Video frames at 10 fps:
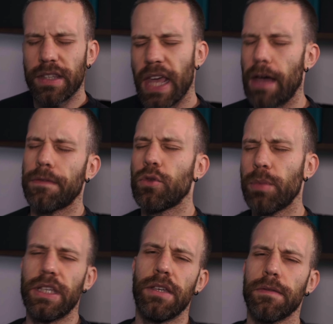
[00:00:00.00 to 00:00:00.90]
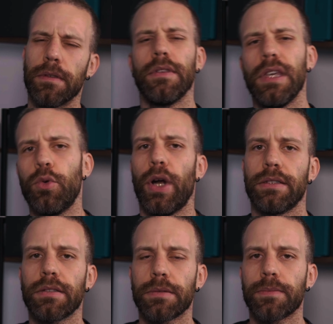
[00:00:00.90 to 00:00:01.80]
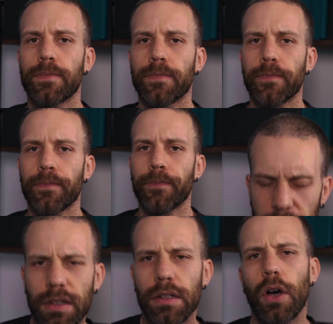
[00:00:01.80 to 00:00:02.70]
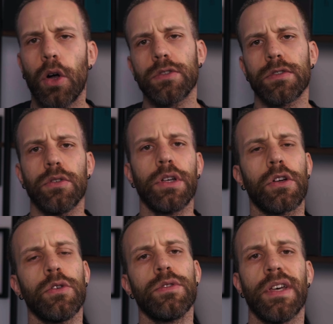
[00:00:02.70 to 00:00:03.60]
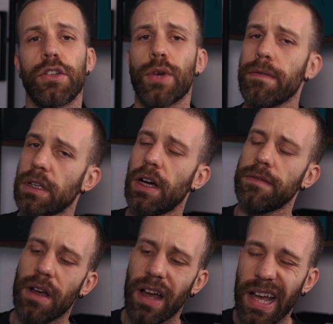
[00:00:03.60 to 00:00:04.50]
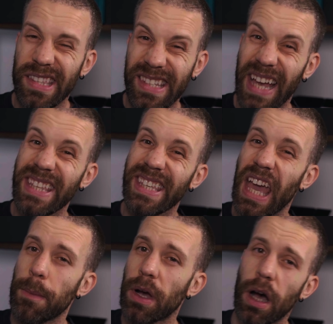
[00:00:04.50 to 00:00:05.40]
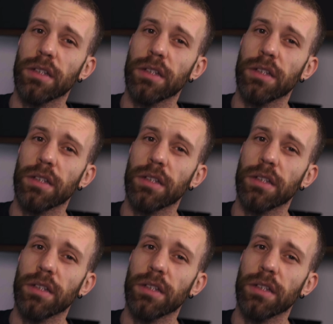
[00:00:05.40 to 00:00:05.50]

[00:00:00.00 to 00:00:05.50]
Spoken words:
just have to believe dbrand. The bundle also includes a travel cover, a 10-game